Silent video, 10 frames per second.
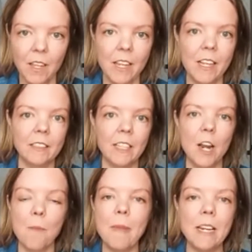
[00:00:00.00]
is
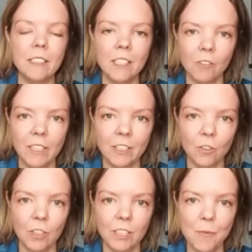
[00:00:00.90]
an amazing
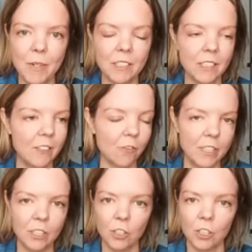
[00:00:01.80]
resource they basically have
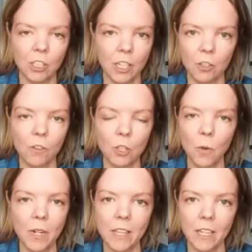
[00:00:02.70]
researched like over
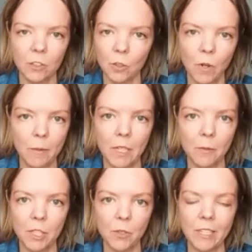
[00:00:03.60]
20,000
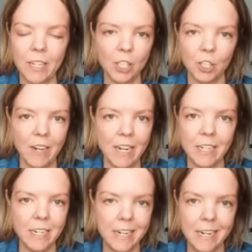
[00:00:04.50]
women between the ages of
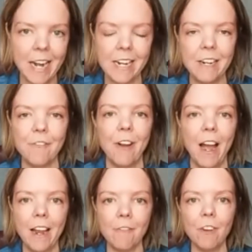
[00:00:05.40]
18 and
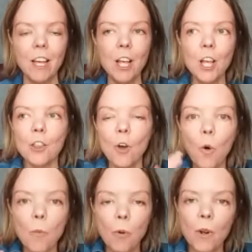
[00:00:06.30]
95 the
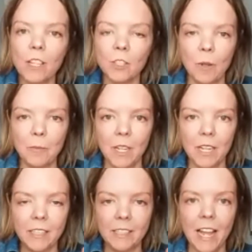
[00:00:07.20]
whole point of this
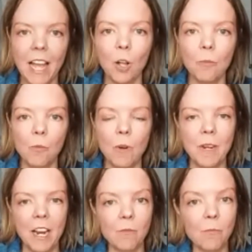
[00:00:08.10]
website is to help
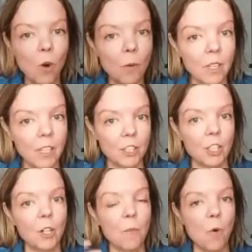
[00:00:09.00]
women have more
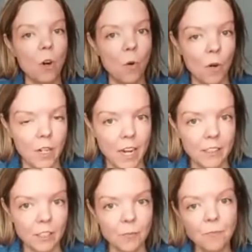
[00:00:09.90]
pleasure more
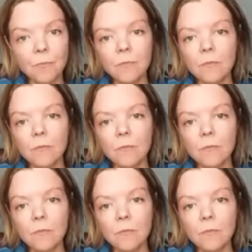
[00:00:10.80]
orgasm